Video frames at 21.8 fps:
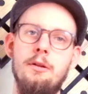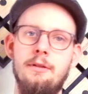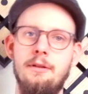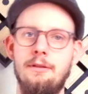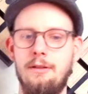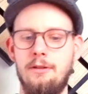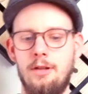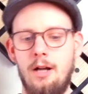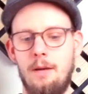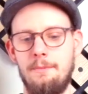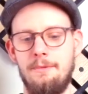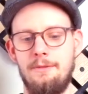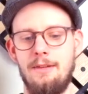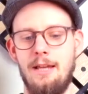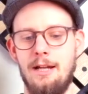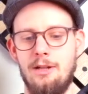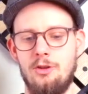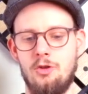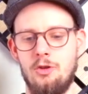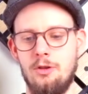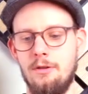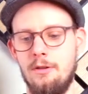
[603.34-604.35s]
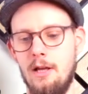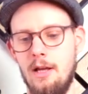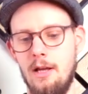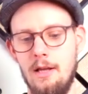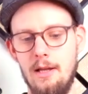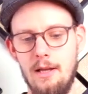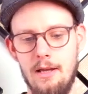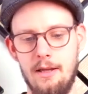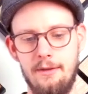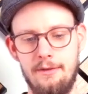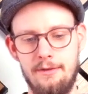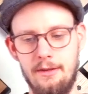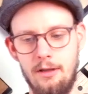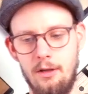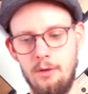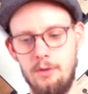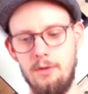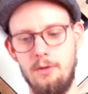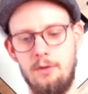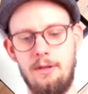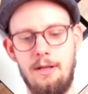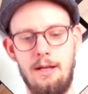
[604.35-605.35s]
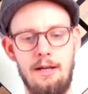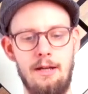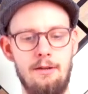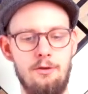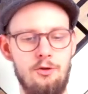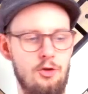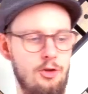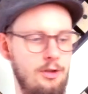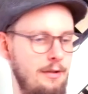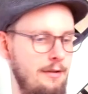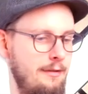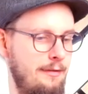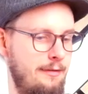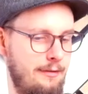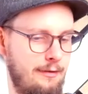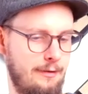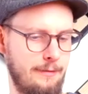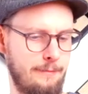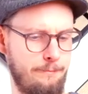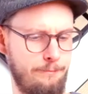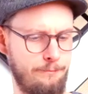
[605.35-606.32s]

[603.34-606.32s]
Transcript: at the top section, so you can just